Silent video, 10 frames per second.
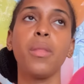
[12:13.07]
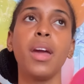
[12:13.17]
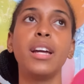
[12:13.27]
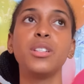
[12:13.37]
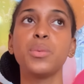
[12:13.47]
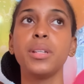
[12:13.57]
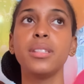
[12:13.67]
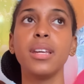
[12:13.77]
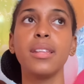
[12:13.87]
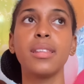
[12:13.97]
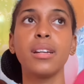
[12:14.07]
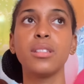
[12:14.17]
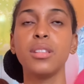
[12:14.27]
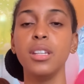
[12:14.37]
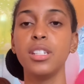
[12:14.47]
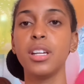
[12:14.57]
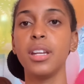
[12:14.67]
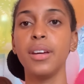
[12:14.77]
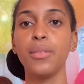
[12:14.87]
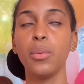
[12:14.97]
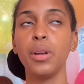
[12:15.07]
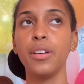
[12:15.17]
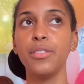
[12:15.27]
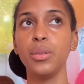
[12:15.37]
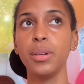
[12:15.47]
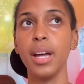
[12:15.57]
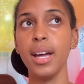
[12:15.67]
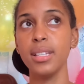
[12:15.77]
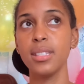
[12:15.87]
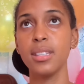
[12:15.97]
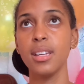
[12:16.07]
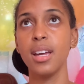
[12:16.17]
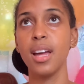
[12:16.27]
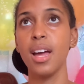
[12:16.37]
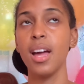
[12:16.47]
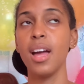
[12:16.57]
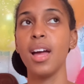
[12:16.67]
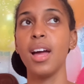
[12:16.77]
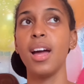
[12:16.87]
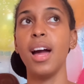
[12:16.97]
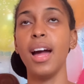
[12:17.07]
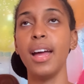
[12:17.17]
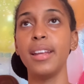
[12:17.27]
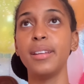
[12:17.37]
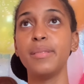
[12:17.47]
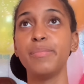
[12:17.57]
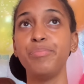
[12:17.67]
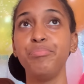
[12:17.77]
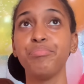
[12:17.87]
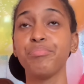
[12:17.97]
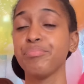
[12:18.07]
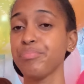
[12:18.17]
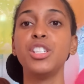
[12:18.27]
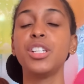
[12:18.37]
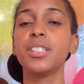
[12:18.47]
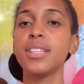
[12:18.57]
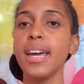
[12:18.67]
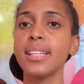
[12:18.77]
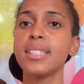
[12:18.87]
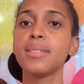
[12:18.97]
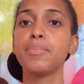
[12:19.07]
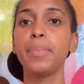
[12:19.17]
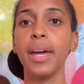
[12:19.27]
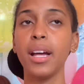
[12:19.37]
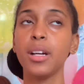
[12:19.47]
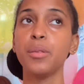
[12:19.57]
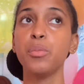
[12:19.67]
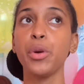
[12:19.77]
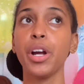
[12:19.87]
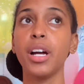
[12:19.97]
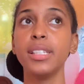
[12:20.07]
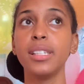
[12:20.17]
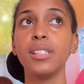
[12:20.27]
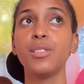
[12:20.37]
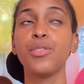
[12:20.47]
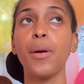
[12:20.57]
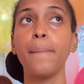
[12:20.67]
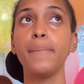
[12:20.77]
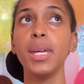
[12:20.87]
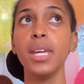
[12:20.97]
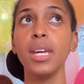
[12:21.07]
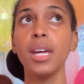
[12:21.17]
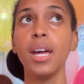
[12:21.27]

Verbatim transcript: I just want to say thanks to each and every one of you guys and just expect more content from me